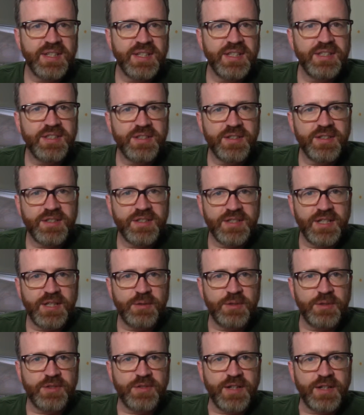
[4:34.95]
into this
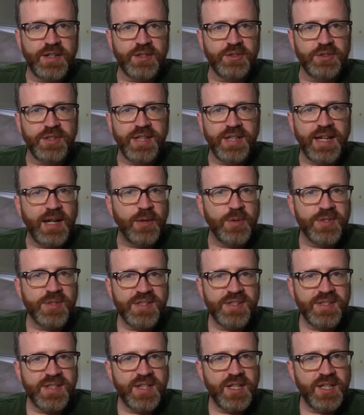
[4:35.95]
language faculty. How is
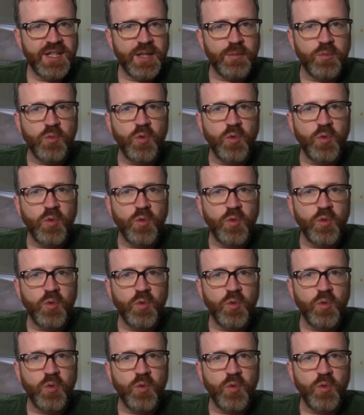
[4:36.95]
it set up?